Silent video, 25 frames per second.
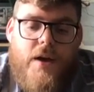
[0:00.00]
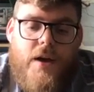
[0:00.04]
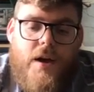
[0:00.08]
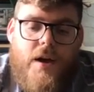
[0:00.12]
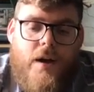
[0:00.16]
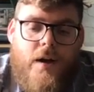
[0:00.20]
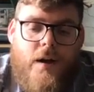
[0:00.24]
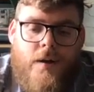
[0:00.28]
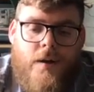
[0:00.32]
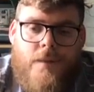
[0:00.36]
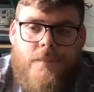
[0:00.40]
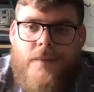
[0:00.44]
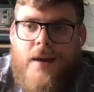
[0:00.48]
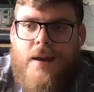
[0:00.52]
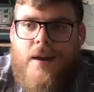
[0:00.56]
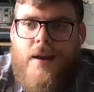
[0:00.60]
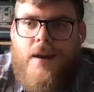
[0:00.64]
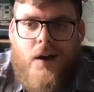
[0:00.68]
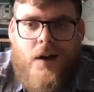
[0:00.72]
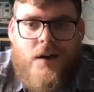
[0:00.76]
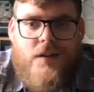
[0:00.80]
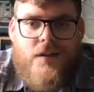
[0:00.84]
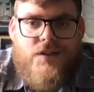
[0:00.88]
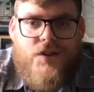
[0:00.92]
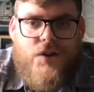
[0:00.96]
And
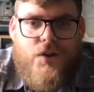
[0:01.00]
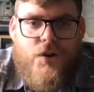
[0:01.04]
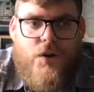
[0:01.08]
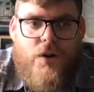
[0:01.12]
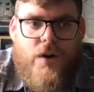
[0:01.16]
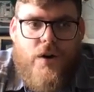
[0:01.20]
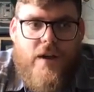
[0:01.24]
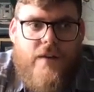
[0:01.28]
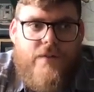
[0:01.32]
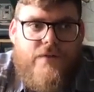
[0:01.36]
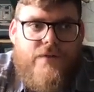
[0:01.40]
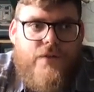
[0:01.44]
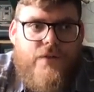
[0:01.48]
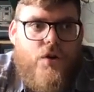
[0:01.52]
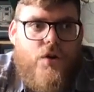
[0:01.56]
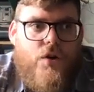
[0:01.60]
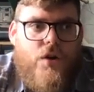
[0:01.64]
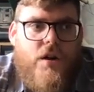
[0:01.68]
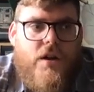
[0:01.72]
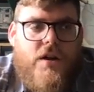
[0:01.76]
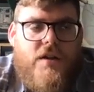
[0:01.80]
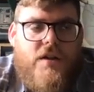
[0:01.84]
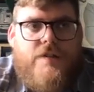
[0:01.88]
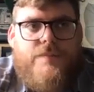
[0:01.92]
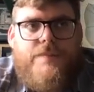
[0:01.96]
also, if you're
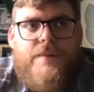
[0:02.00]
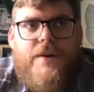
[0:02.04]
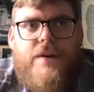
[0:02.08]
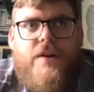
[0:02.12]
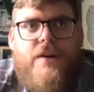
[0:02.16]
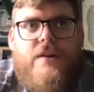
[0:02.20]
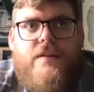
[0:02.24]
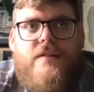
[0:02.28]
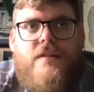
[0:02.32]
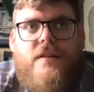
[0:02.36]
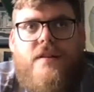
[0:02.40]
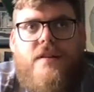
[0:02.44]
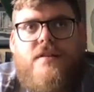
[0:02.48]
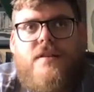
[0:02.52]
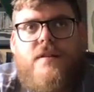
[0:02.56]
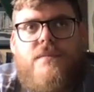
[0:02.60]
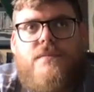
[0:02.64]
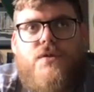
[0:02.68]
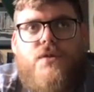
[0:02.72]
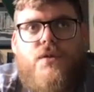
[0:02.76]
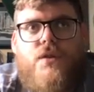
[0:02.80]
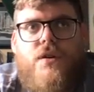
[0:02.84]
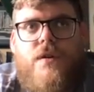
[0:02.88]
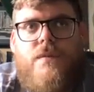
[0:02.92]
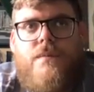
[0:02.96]
experiencing some
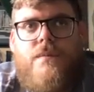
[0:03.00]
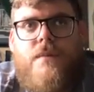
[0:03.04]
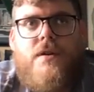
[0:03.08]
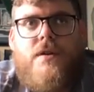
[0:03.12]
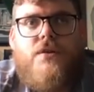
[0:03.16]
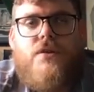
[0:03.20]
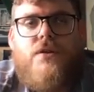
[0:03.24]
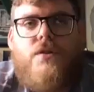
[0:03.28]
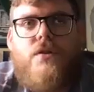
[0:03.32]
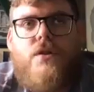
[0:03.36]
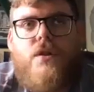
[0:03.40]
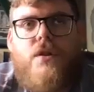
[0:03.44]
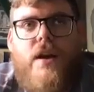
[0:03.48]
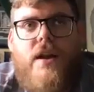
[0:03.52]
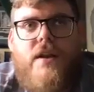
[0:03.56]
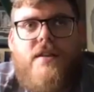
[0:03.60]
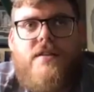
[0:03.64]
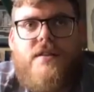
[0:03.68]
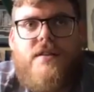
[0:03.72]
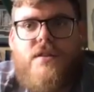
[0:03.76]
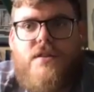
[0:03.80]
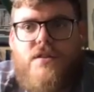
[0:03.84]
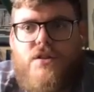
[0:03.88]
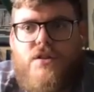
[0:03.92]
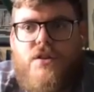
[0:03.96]
sort of mental
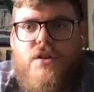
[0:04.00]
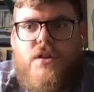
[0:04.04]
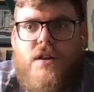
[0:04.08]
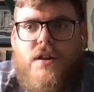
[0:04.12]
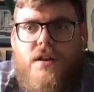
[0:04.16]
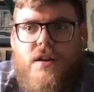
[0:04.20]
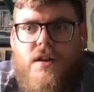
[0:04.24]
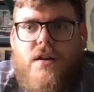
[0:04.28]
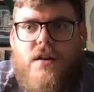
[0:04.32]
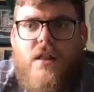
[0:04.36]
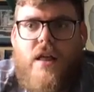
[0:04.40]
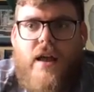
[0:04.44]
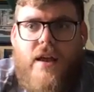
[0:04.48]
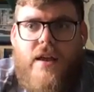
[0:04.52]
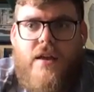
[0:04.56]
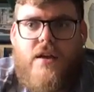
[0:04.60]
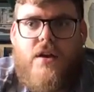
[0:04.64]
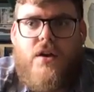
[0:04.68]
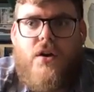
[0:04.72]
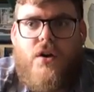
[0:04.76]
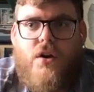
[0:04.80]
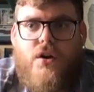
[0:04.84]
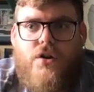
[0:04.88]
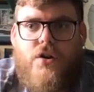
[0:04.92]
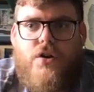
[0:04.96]
crisis, you need to like
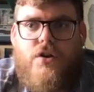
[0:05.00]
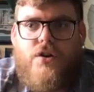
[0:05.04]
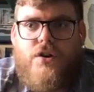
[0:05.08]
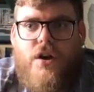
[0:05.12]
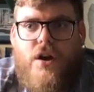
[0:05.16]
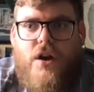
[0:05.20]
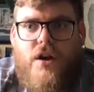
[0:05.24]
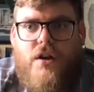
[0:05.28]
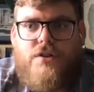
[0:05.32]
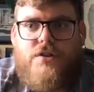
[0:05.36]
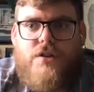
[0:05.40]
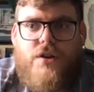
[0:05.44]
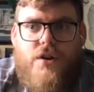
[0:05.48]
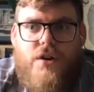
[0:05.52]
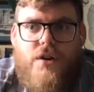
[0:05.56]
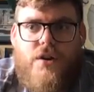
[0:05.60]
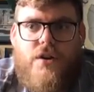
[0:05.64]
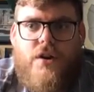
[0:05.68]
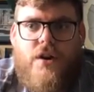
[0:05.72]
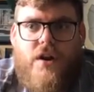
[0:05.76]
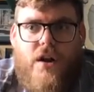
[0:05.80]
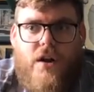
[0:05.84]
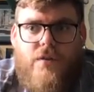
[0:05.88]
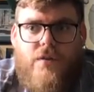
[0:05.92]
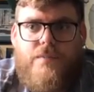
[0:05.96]
call your doctor or
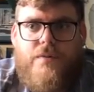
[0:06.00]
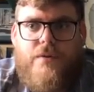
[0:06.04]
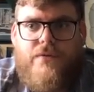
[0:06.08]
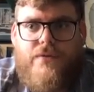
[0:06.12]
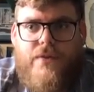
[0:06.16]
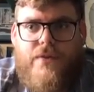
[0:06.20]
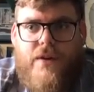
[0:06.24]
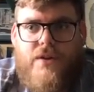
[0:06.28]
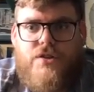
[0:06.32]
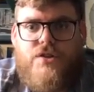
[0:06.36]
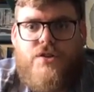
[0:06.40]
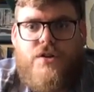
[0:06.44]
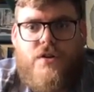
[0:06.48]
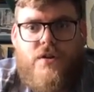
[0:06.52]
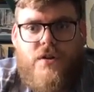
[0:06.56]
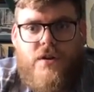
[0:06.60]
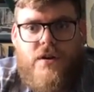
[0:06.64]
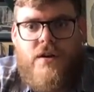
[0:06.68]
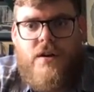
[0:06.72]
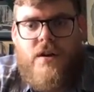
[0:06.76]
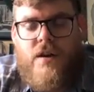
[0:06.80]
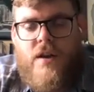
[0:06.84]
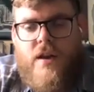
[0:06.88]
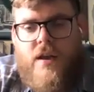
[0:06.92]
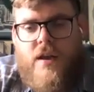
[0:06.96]
your health professional
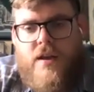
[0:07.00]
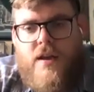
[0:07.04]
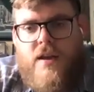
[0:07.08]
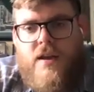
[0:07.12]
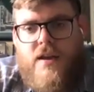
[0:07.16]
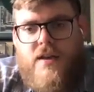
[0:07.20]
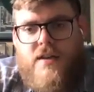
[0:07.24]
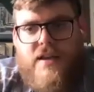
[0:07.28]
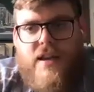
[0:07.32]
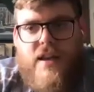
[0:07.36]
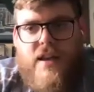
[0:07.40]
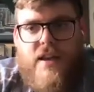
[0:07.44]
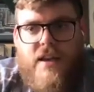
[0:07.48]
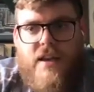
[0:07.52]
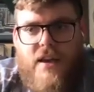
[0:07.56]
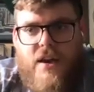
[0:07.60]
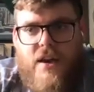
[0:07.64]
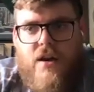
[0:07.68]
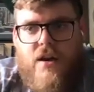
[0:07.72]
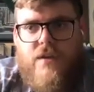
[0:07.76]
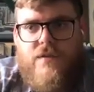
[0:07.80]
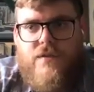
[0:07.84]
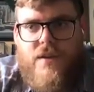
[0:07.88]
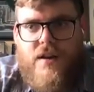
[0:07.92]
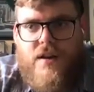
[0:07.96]
and get it taken
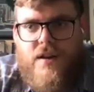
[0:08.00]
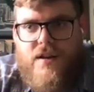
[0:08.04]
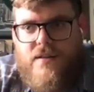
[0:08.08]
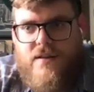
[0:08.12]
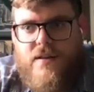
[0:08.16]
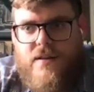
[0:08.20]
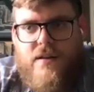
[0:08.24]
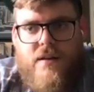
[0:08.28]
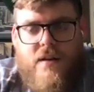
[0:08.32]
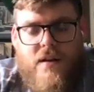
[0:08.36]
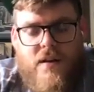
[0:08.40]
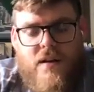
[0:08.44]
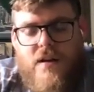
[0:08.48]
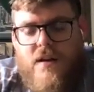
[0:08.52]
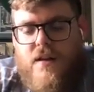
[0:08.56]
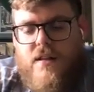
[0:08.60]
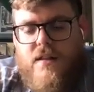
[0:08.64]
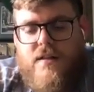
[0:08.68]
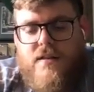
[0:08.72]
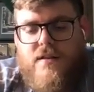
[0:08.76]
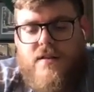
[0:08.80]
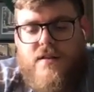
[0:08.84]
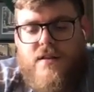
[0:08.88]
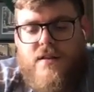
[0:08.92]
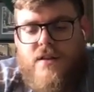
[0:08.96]
care of. This
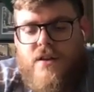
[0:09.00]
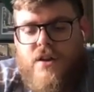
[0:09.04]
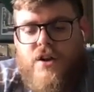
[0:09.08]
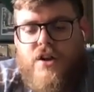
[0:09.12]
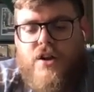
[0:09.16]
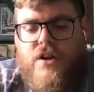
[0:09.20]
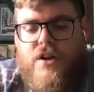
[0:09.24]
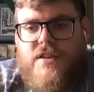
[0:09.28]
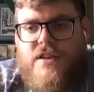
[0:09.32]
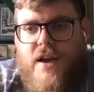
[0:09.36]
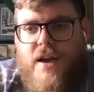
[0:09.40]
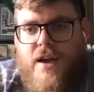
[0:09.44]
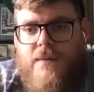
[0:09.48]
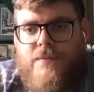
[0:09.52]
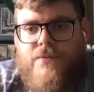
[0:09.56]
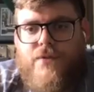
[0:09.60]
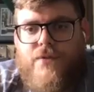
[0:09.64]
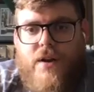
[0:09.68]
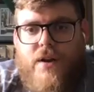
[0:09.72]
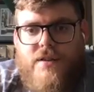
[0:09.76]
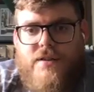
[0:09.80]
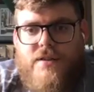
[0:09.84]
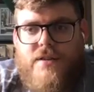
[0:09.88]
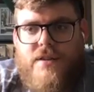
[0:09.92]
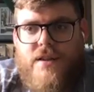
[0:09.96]
isn't a good time for
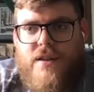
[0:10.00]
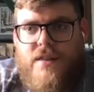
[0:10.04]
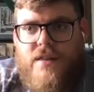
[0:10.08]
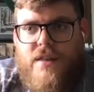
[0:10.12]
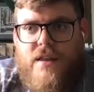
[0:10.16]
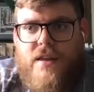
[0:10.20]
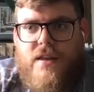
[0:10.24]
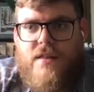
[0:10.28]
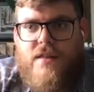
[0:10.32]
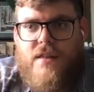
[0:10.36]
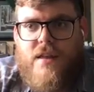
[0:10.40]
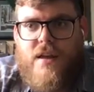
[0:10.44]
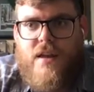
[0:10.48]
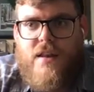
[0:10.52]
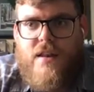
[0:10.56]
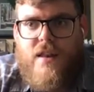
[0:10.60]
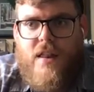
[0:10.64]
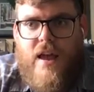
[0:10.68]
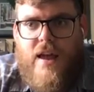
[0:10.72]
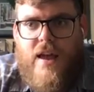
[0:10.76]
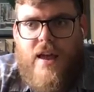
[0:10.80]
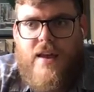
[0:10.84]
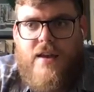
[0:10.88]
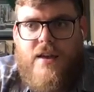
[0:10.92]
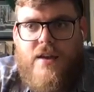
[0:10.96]
us to think that
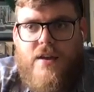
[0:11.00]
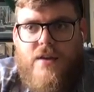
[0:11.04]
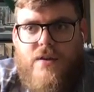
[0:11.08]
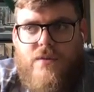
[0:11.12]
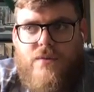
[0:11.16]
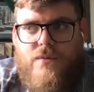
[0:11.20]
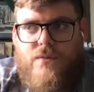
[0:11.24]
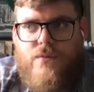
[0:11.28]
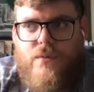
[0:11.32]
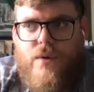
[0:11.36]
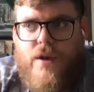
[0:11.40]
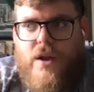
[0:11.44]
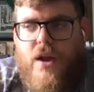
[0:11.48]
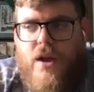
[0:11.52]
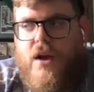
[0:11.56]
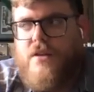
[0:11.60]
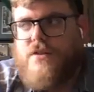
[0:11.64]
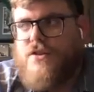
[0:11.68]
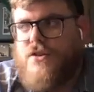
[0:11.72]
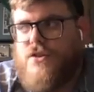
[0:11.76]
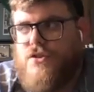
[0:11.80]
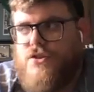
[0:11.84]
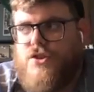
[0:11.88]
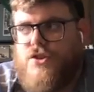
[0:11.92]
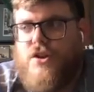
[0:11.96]
like we
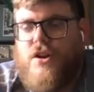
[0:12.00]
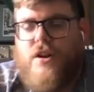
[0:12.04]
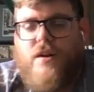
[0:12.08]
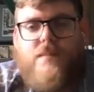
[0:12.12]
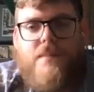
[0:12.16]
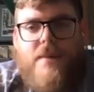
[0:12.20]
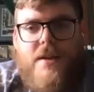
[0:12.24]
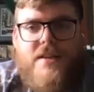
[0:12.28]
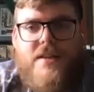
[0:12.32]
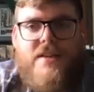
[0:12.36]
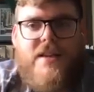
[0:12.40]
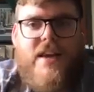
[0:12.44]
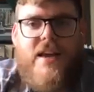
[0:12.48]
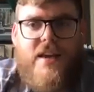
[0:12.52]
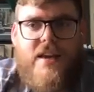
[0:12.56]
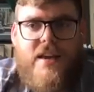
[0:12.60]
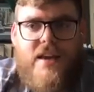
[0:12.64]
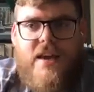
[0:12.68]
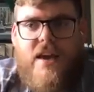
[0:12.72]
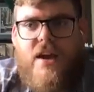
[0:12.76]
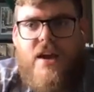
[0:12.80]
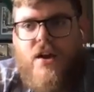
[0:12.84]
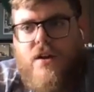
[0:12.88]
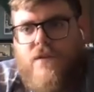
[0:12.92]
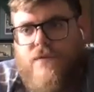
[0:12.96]
also shouldn't be taking
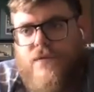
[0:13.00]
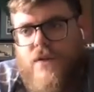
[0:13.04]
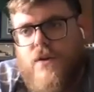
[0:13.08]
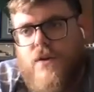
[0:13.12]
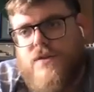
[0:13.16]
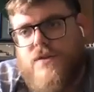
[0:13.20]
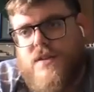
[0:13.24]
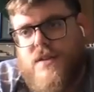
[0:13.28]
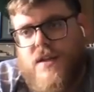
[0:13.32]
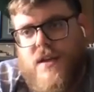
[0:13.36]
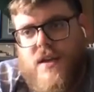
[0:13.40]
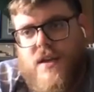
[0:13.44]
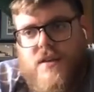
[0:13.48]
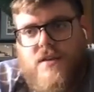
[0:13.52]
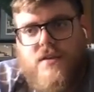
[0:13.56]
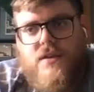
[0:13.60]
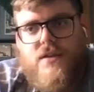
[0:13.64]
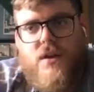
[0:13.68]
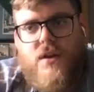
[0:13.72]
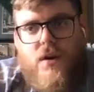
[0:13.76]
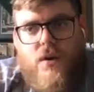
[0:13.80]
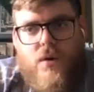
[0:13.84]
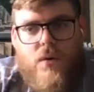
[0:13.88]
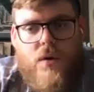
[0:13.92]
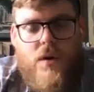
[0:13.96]
care of those things.
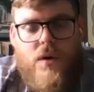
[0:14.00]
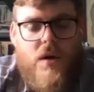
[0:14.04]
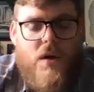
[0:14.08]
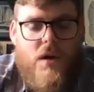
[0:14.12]
So